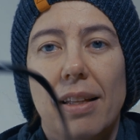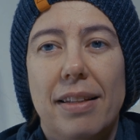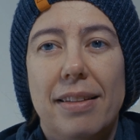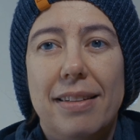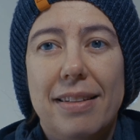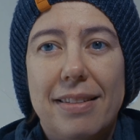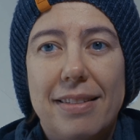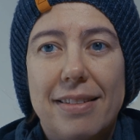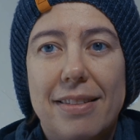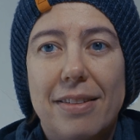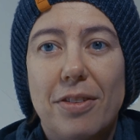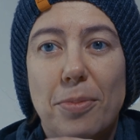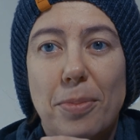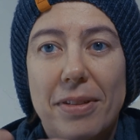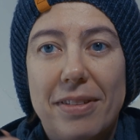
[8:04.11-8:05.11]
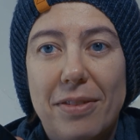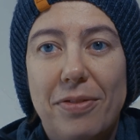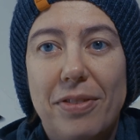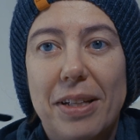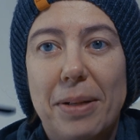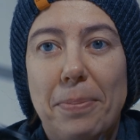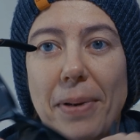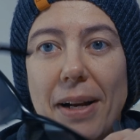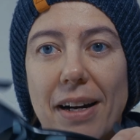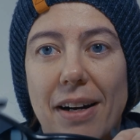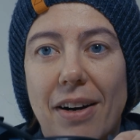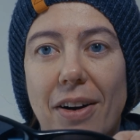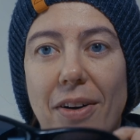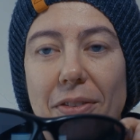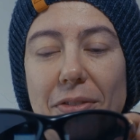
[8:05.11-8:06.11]
This specific
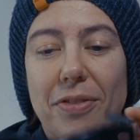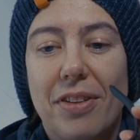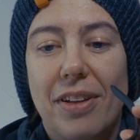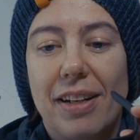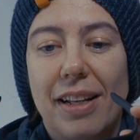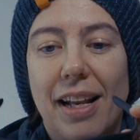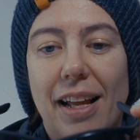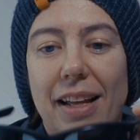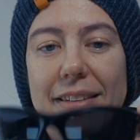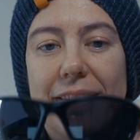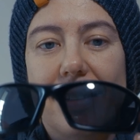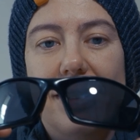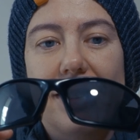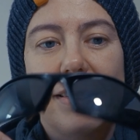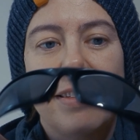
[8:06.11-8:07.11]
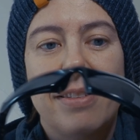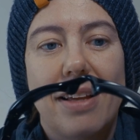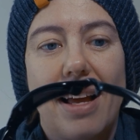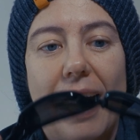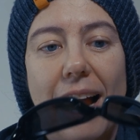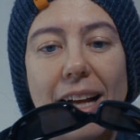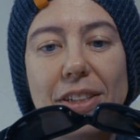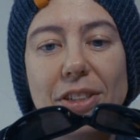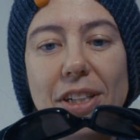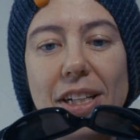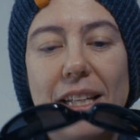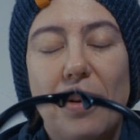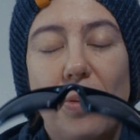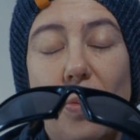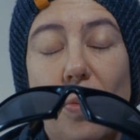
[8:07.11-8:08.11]
pair of sunglasses
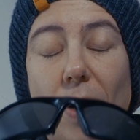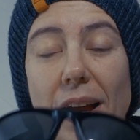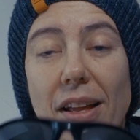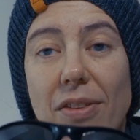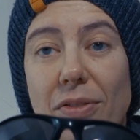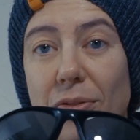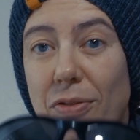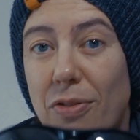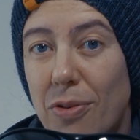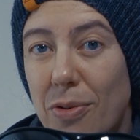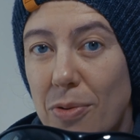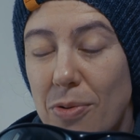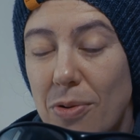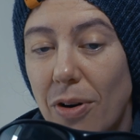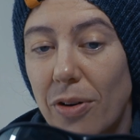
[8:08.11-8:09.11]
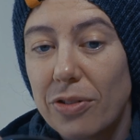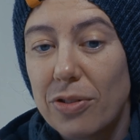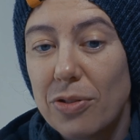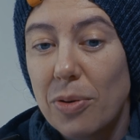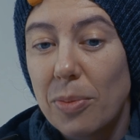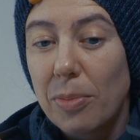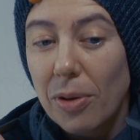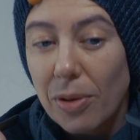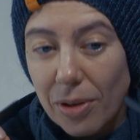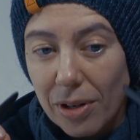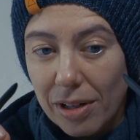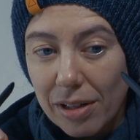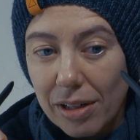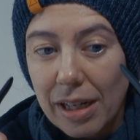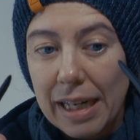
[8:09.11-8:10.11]
actually went through a
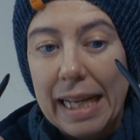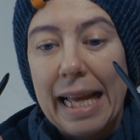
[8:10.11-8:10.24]
snowblower,